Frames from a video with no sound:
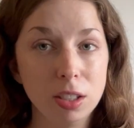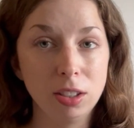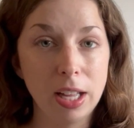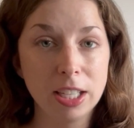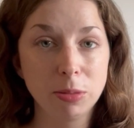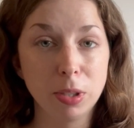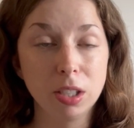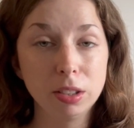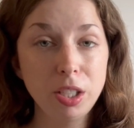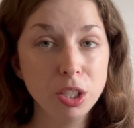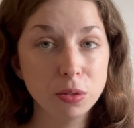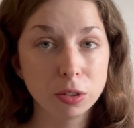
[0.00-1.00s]
Last but not
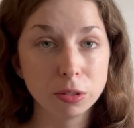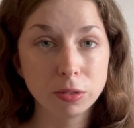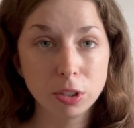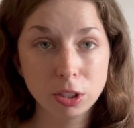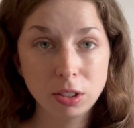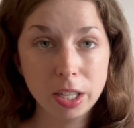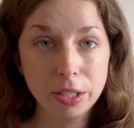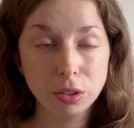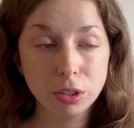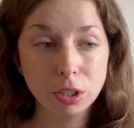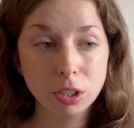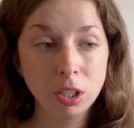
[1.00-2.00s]
least, for
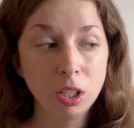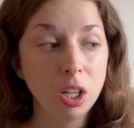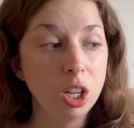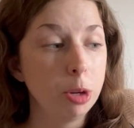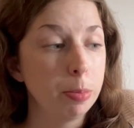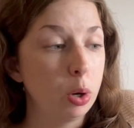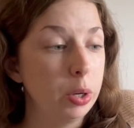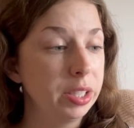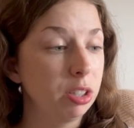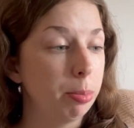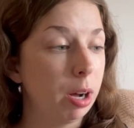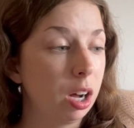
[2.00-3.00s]
fertilizer,
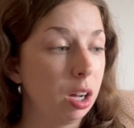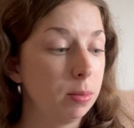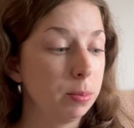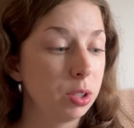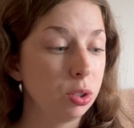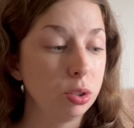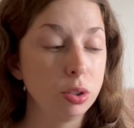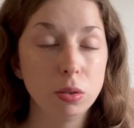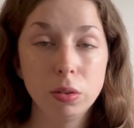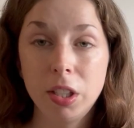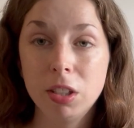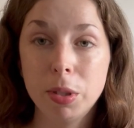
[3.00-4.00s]
ponytail palms
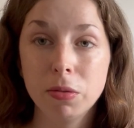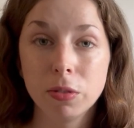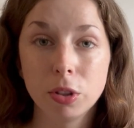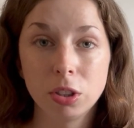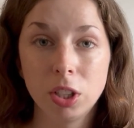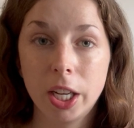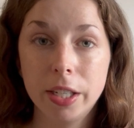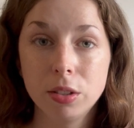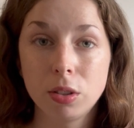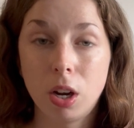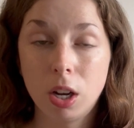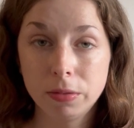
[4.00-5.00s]
don't need to be
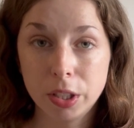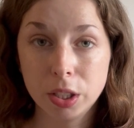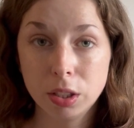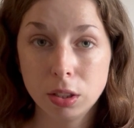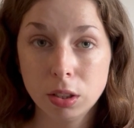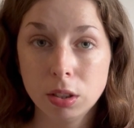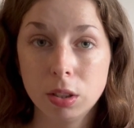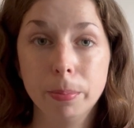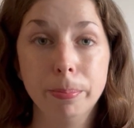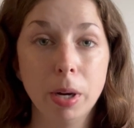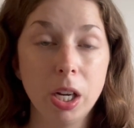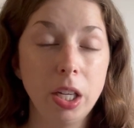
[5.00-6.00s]
fertilized often,
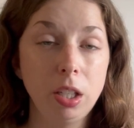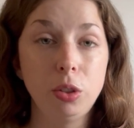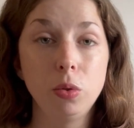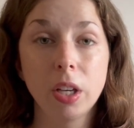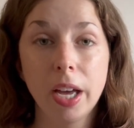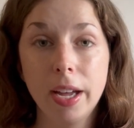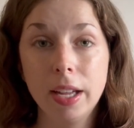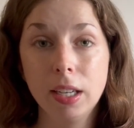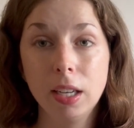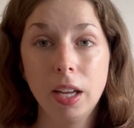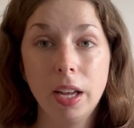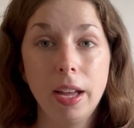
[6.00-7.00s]
but you
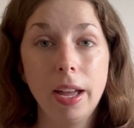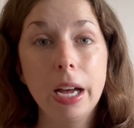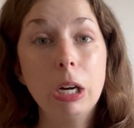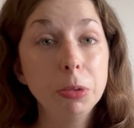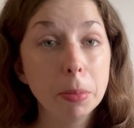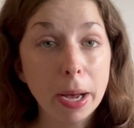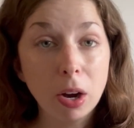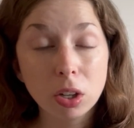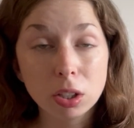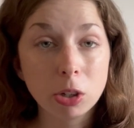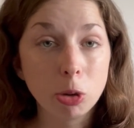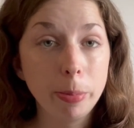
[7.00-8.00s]
can help them out a
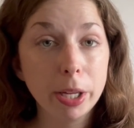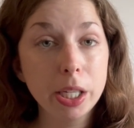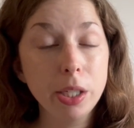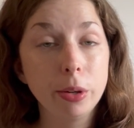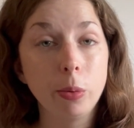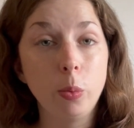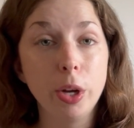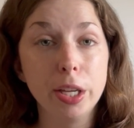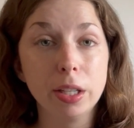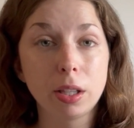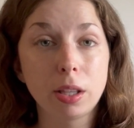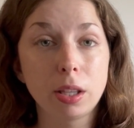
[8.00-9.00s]
little bit
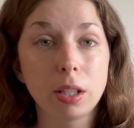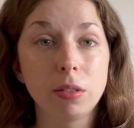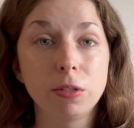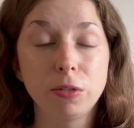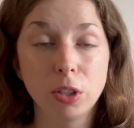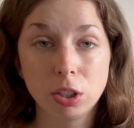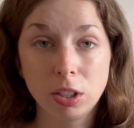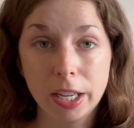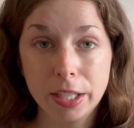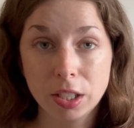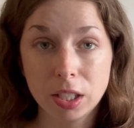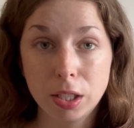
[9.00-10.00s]
with
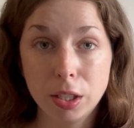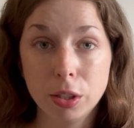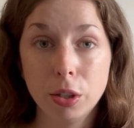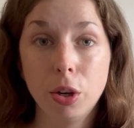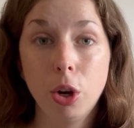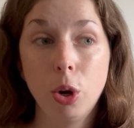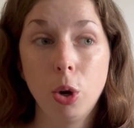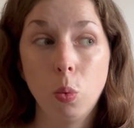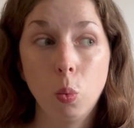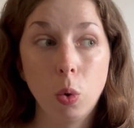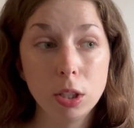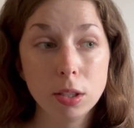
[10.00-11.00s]
fertilizing
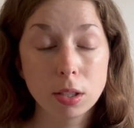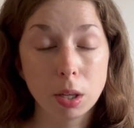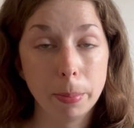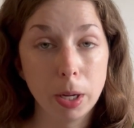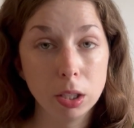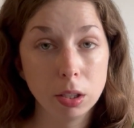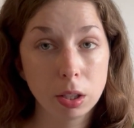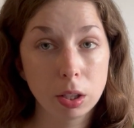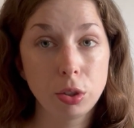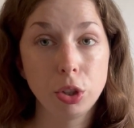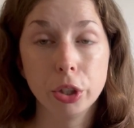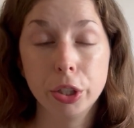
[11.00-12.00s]
once a
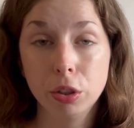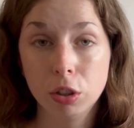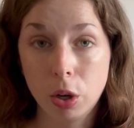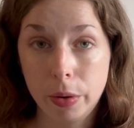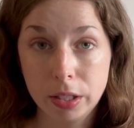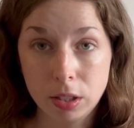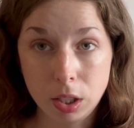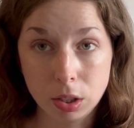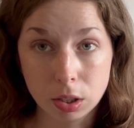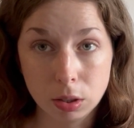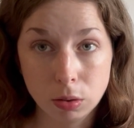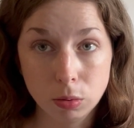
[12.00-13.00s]
month during the growing
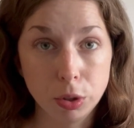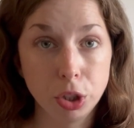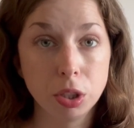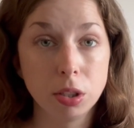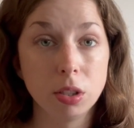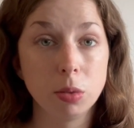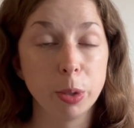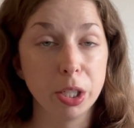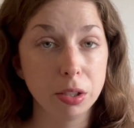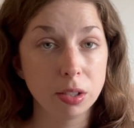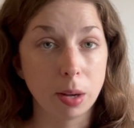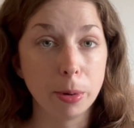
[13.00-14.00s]
season, which is the spring
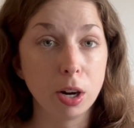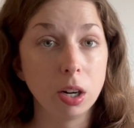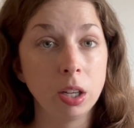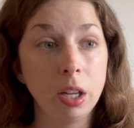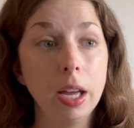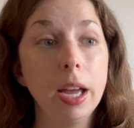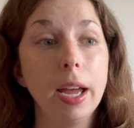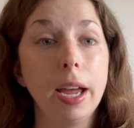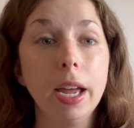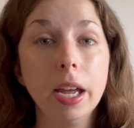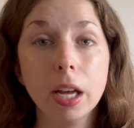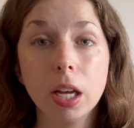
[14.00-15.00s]
and summer.
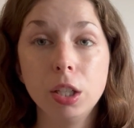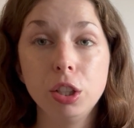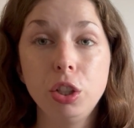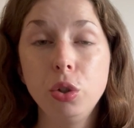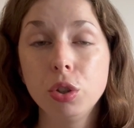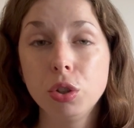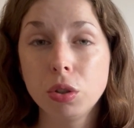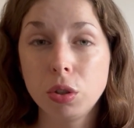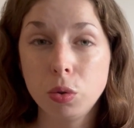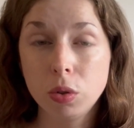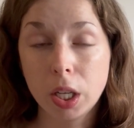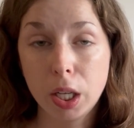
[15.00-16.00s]
And you can just
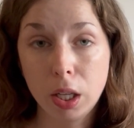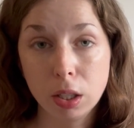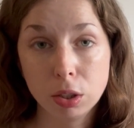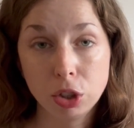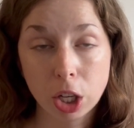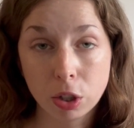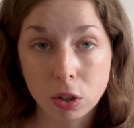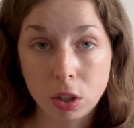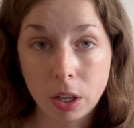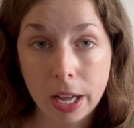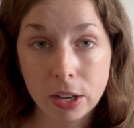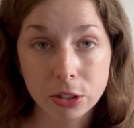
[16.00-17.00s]
use a
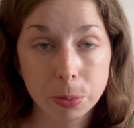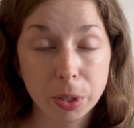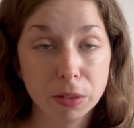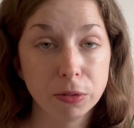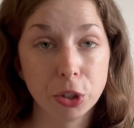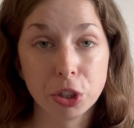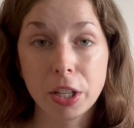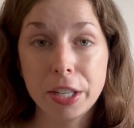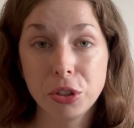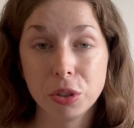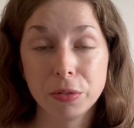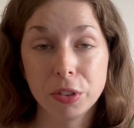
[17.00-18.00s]
general houseplant
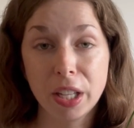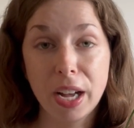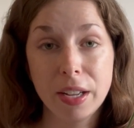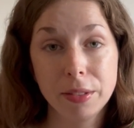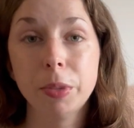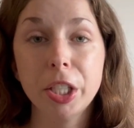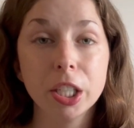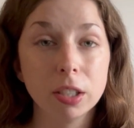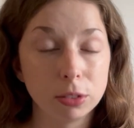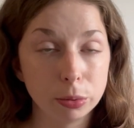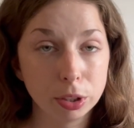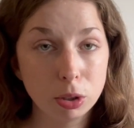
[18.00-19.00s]
fertilizer for that. Be
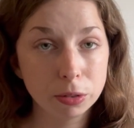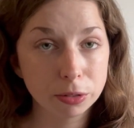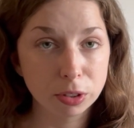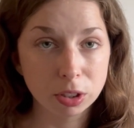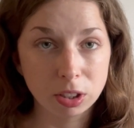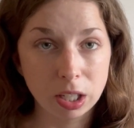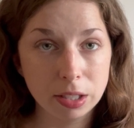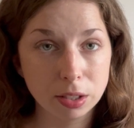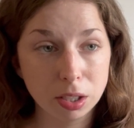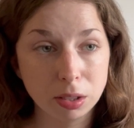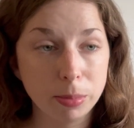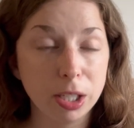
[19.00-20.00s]
careful with over
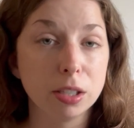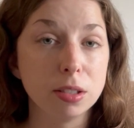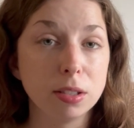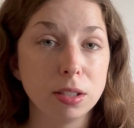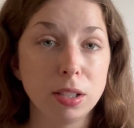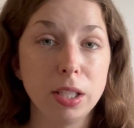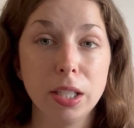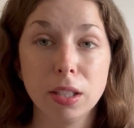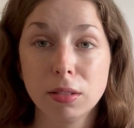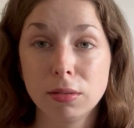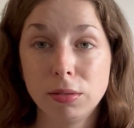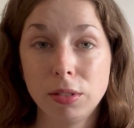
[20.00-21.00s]
fertilizing because it
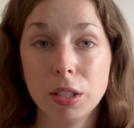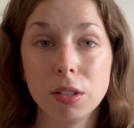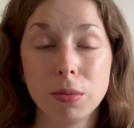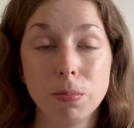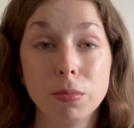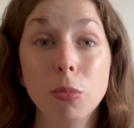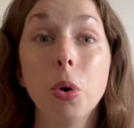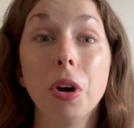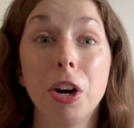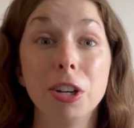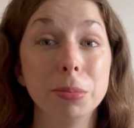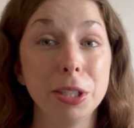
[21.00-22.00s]
does more
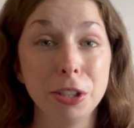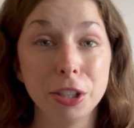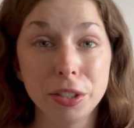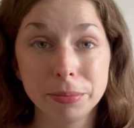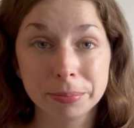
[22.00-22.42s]
harm than good.